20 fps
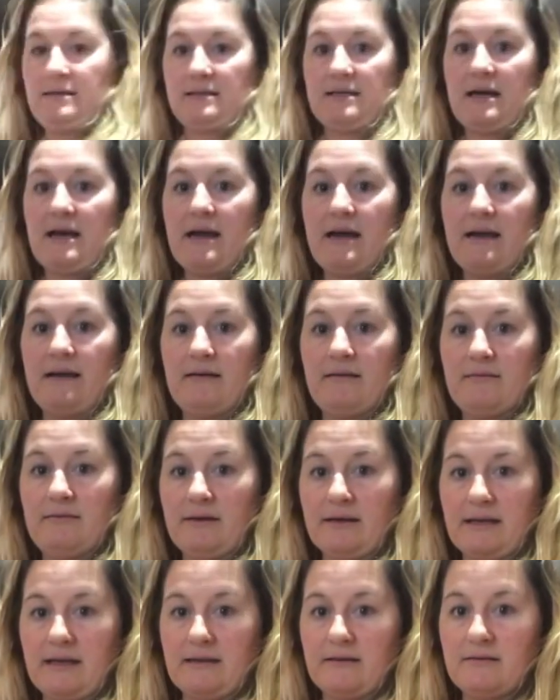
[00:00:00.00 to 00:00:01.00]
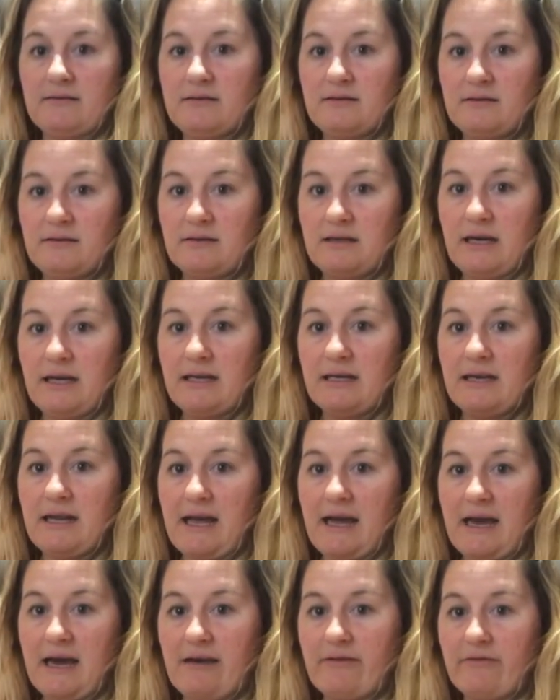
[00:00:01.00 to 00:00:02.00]
This guy, look it, cut in
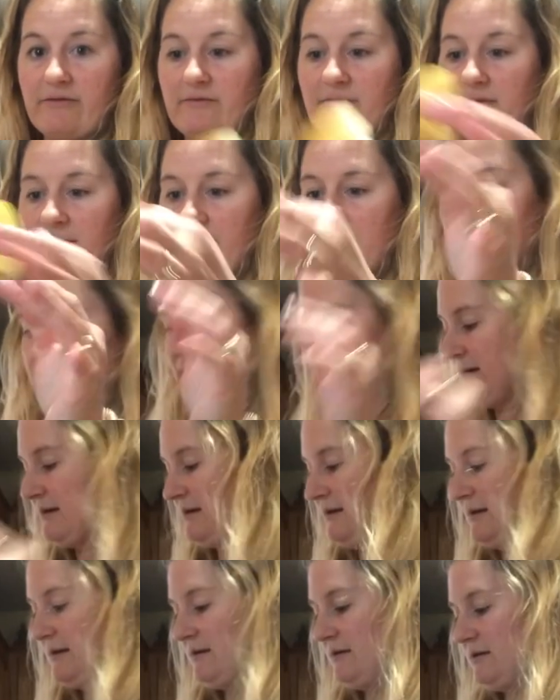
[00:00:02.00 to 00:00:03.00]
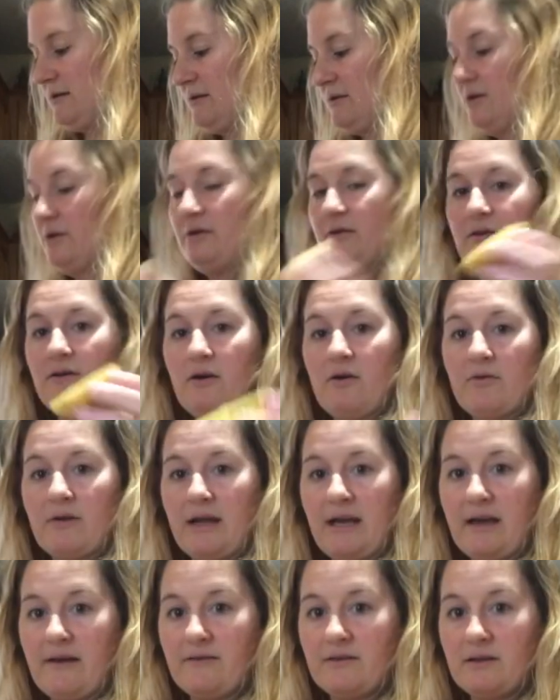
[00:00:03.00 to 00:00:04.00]
half, okay? You
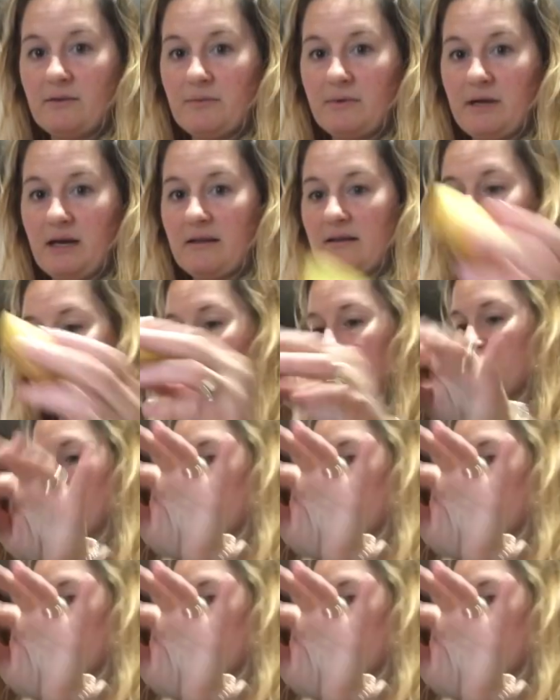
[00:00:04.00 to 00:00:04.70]
don't have to cut them